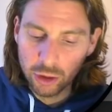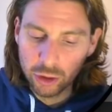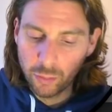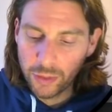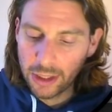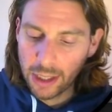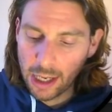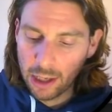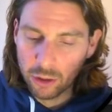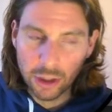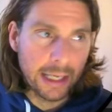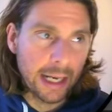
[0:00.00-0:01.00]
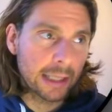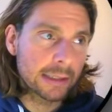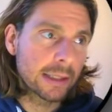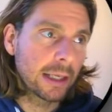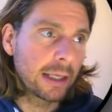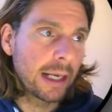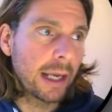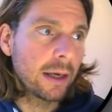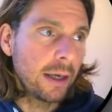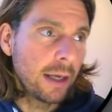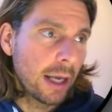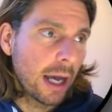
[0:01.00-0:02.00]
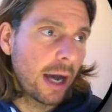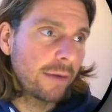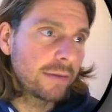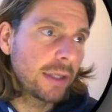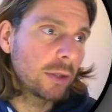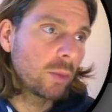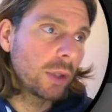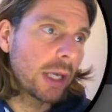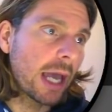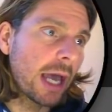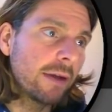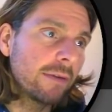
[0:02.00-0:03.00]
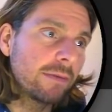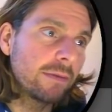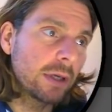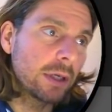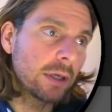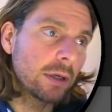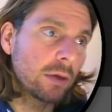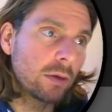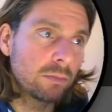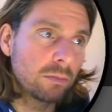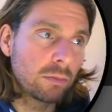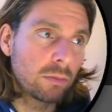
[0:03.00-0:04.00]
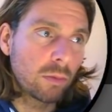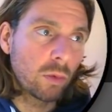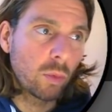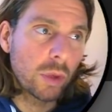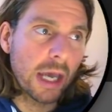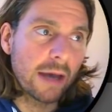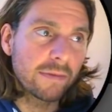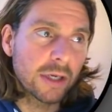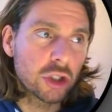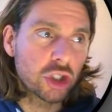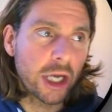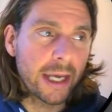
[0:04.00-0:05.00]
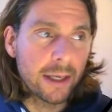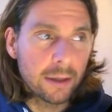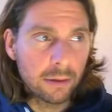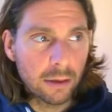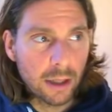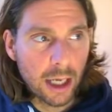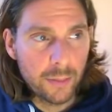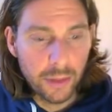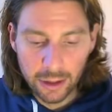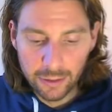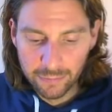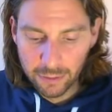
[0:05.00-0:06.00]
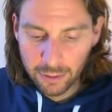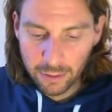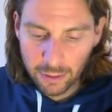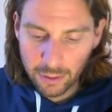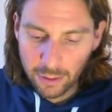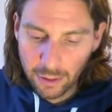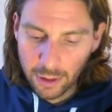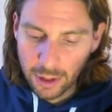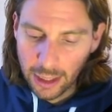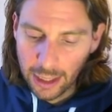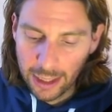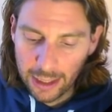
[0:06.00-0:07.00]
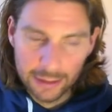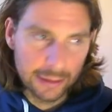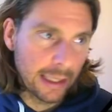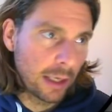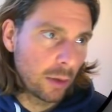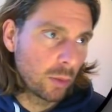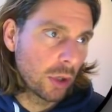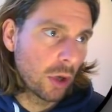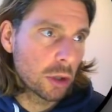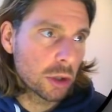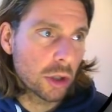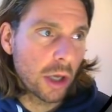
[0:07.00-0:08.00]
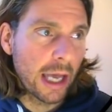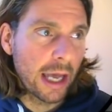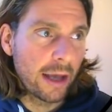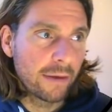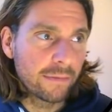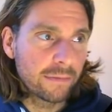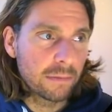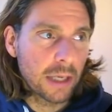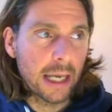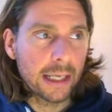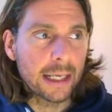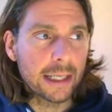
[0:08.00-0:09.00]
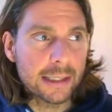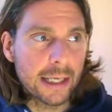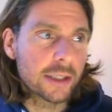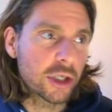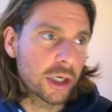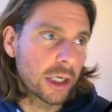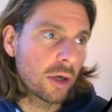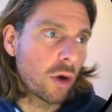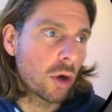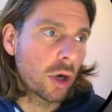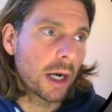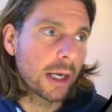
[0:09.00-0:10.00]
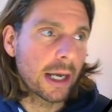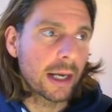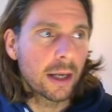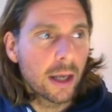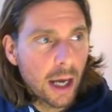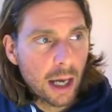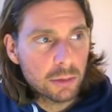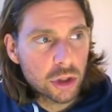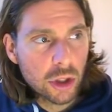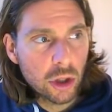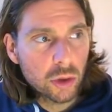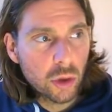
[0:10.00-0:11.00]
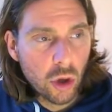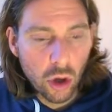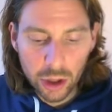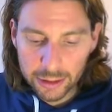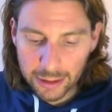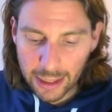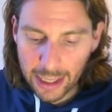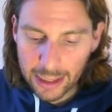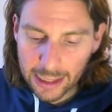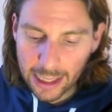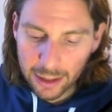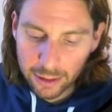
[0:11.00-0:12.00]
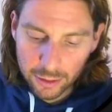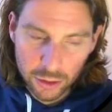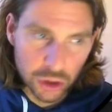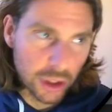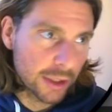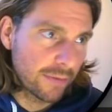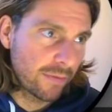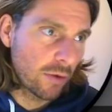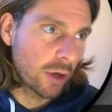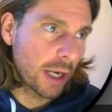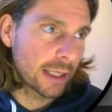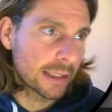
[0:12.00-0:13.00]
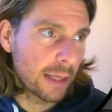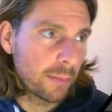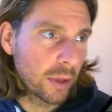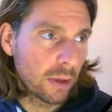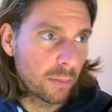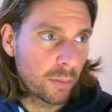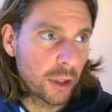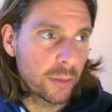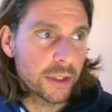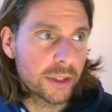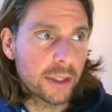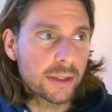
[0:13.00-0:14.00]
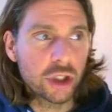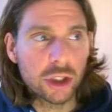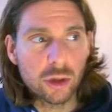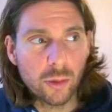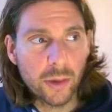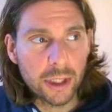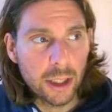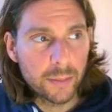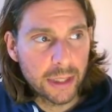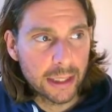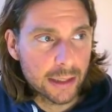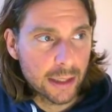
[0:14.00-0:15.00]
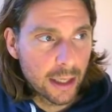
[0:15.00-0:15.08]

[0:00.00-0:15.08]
to be our next layer. After that, we have a chain, I believe. And then we also have like an accessory or a gun. I'm just going to call it a gun just for example purposes, just to keep things